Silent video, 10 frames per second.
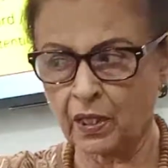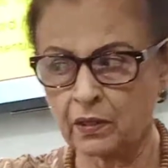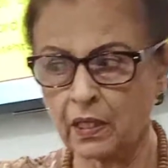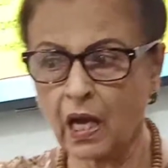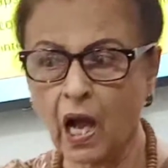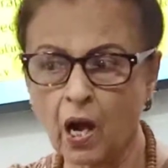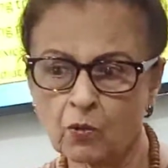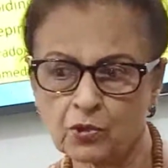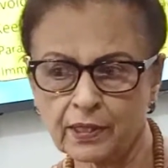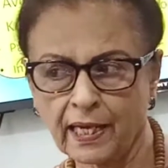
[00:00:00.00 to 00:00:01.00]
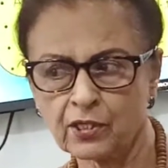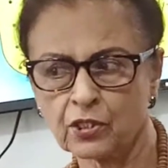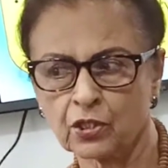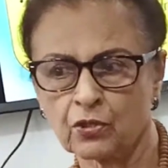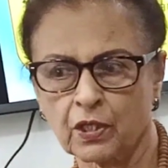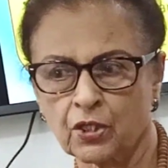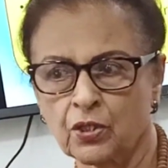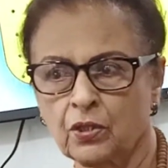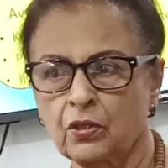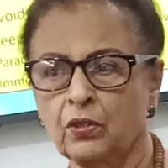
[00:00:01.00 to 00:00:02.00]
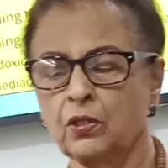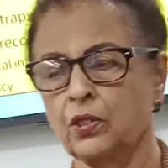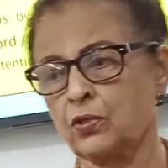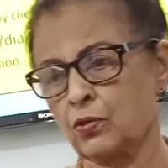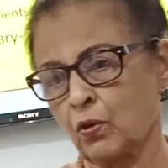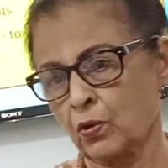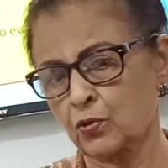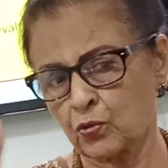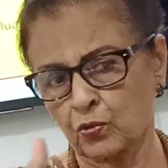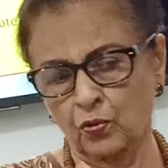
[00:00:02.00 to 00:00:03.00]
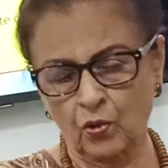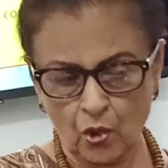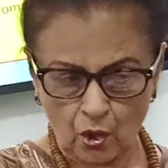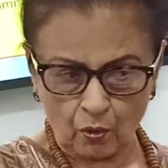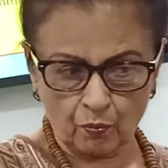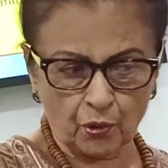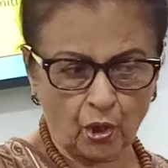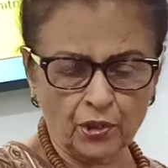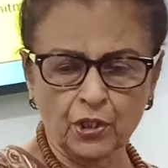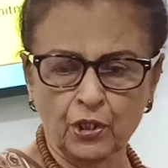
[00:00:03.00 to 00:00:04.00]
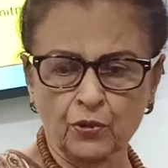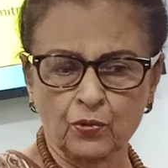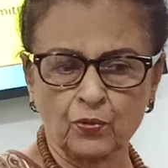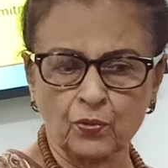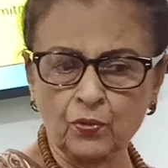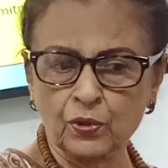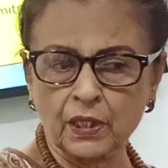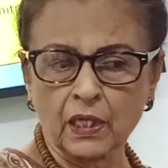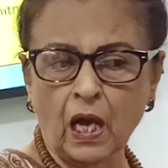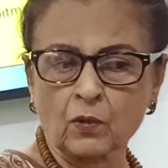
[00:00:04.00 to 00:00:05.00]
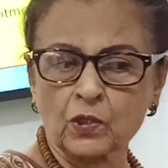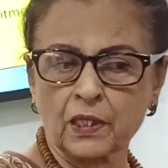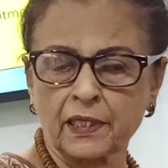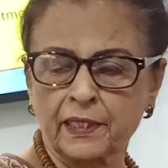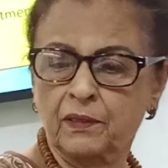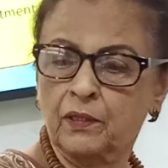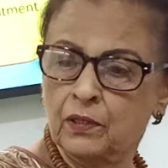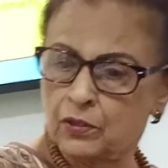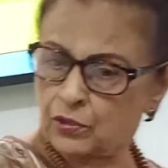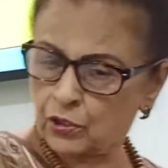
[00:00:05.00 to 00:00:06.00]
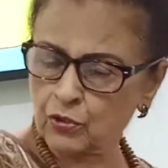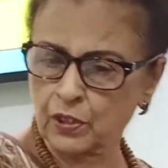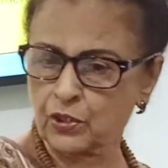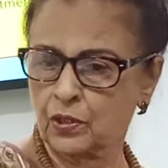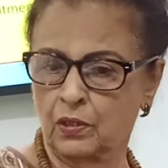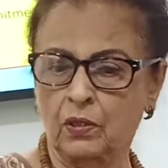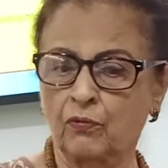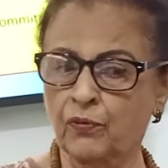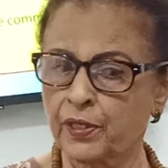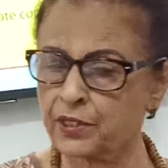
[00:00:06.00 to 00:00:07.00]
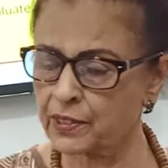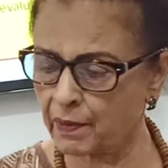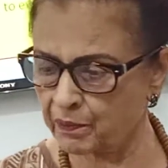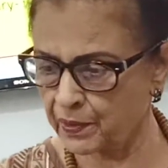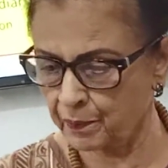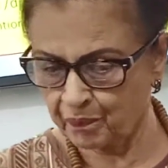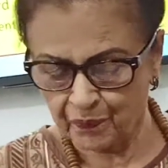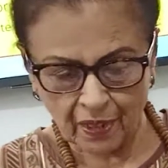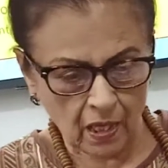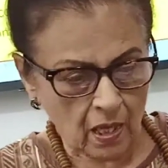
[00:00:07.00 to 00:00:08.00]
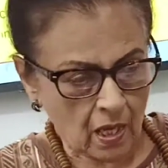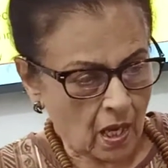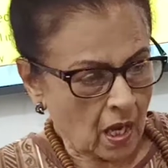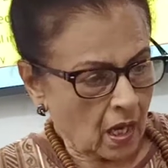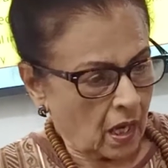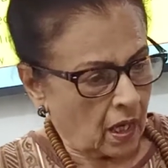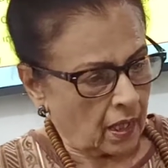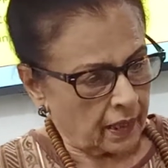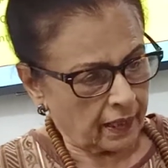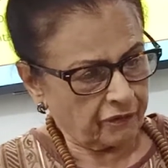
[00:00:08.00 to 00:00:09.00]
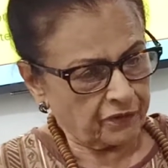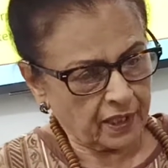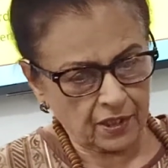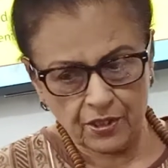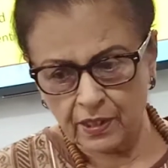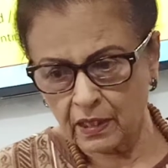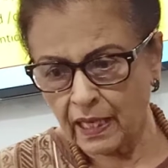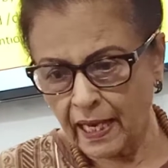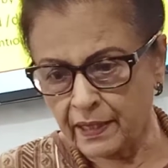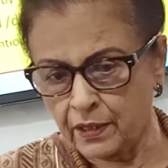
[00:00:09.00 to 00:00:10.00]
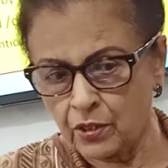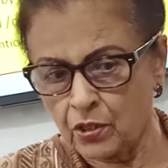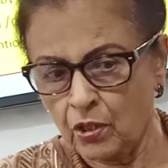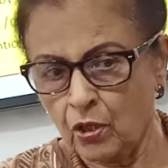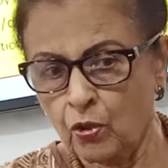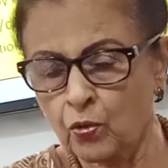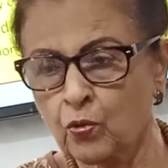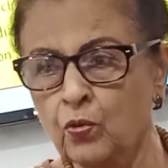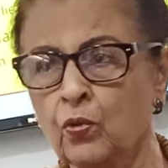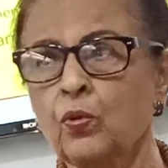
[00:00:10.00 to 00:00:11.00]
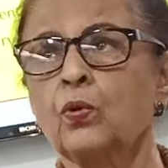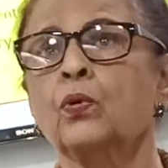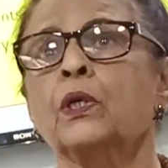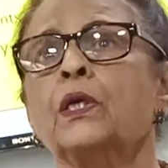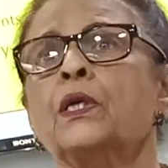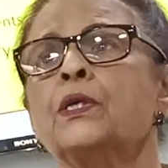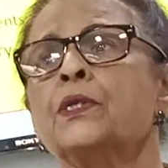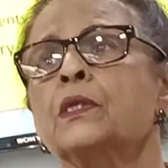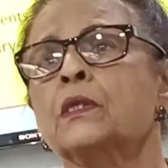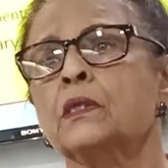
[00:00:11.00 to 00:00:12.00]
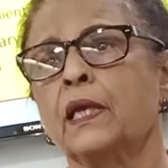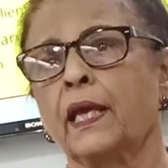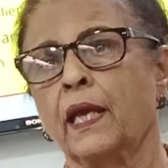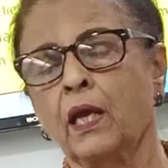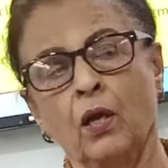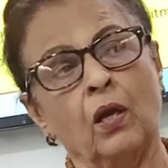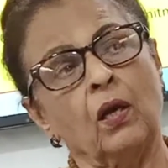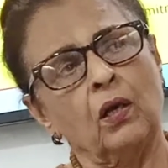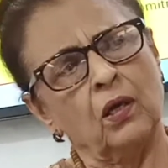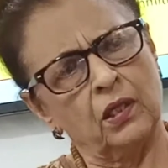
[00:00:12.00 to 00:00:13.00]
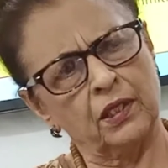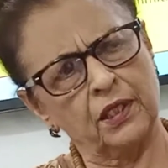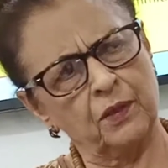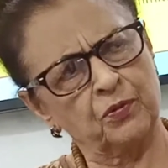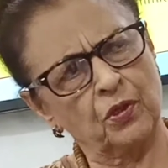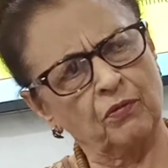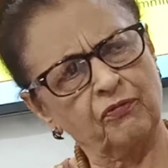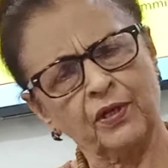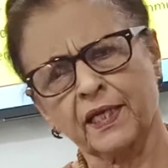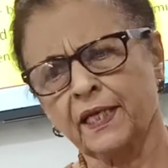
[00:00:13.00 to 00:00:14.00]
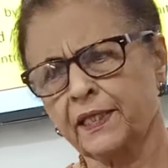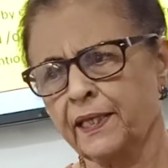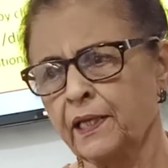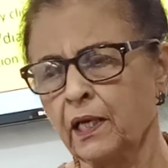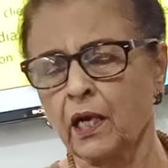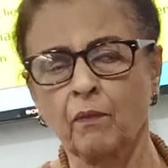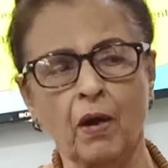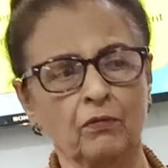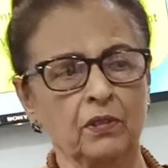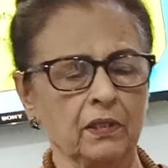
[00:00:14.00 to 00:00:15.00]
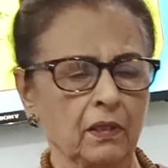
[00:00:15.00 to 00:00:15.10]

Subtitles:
the outside situation is also brought into the counseling situation. For example, if there is a client who is, say, he keeps on forgetting about